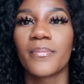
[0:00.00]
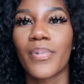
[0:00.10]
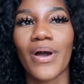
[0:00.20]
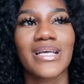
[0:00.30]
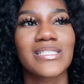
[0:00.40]

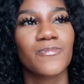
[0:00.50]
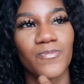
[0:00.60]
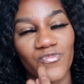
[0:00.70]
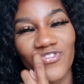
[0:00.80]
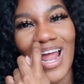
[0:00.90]
but it's
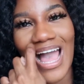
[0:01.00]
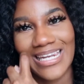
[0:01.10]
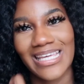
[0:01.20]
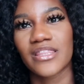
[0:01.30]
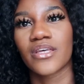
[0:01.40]

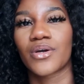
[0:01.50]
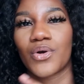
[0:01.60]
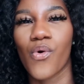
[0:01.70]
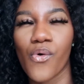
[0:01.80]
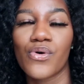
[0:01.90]
rarely the
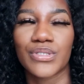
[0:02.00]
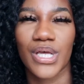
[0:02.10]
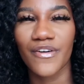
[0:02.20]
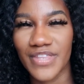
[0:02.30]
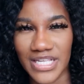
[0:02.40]
cause
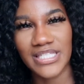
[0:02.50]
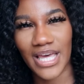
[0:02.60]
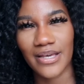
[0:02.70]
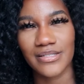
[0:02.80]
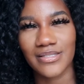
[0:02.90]
of these
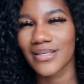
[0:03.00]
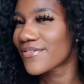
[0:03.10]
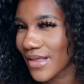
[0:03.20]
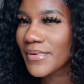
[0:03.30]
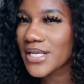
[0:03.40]
things,
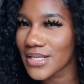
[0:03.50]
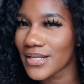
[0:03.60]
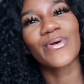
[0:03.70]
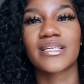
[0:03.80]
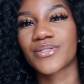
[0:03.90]
if that makes
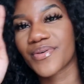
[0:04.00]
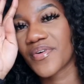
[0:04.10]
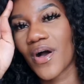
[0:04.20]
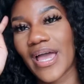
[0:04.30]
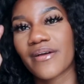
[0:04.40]
sense. Like, so if
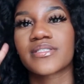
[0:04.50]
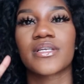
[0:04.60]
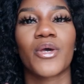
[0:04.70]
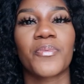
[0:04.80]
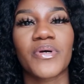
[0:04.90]
our hair
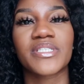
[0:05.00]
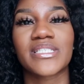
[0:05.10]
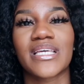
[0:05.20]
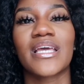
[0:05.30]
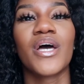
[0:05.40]
isn't low
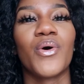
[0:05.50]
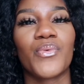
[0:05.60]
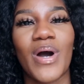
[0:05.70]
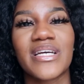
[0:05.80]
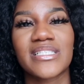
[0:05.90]
porosity,
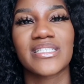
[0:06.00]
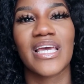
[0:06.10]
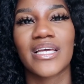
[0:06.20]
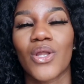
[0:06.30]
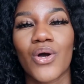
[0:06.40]
why does it
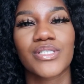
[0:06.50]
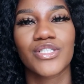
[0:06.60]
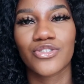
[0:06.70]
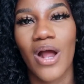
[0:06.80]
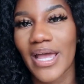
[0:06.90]
take long
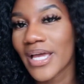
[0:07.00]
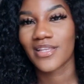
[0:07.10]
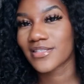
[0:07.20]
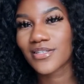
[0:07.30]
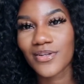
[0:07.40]
to dry?
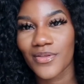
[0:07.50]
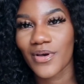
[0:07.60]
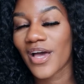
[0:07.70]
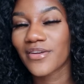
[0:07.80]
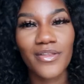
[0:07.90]
That's
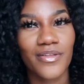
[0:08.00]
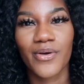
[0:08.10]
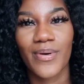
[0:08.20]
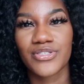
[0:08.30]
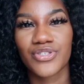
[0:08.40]
another
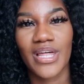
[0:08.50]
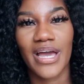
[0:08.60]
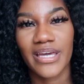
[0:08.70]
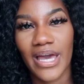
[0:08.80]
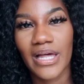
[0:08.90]
question
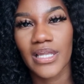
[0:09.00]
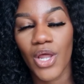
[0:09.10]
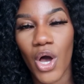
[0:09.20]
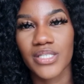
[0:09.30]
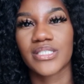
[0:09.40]
that I get a
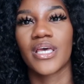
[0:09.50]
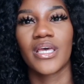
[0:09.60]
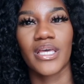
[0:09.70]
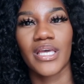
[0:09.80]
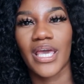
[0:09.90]
lot.
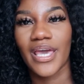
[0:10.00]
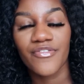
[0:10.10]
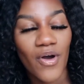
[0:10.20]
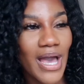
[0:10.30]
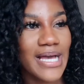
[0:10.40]

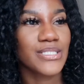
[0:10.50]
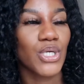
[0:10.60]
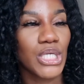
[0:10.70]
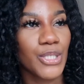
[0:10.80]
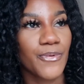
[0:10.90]
If our hair's
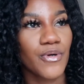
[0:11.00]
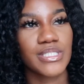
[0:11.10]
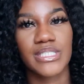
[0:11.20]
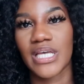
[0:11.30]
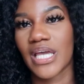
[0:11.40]
not low
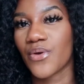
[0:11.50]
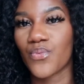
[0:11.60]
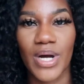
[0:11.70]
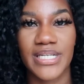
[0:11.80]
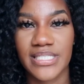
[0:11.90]
porosity,
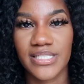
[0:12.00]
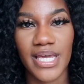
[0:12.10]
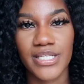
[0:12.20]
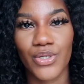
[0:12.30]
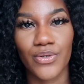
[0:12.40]
why does it
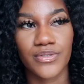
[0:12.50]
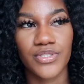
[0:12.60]
take so long